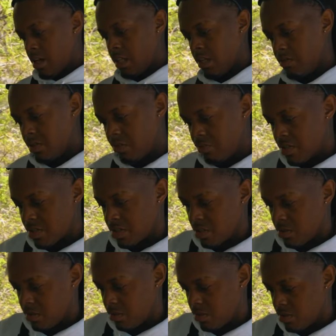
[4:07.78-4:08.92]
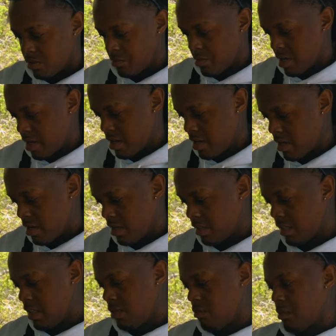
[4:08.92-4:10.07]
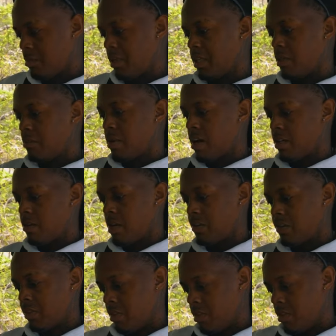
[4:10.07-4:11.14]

LFG Fishing on YouTube, man. Link will be in the bio after